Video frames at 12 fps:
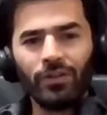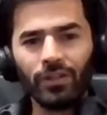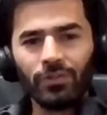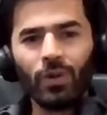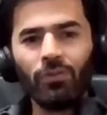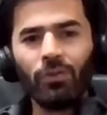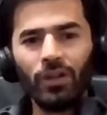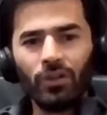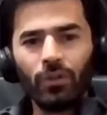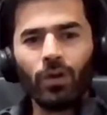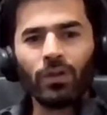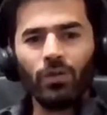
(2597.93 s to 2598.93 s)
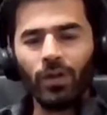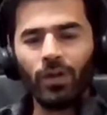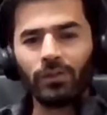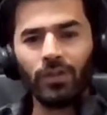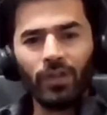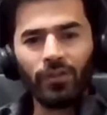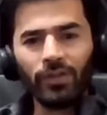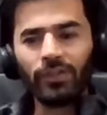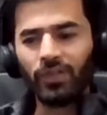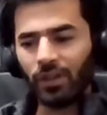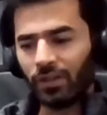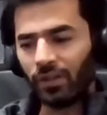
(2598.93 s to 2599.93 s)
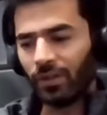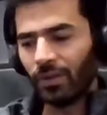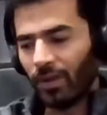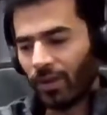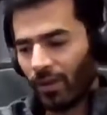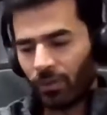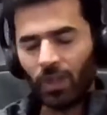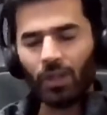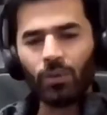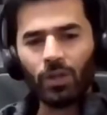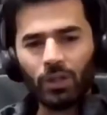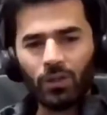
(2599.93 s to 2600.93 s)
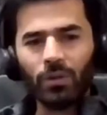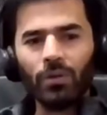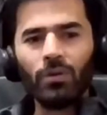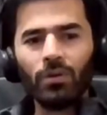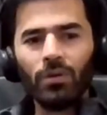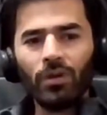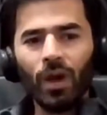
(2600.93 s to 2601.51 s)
That's what we need to work towards. Every single thing we do,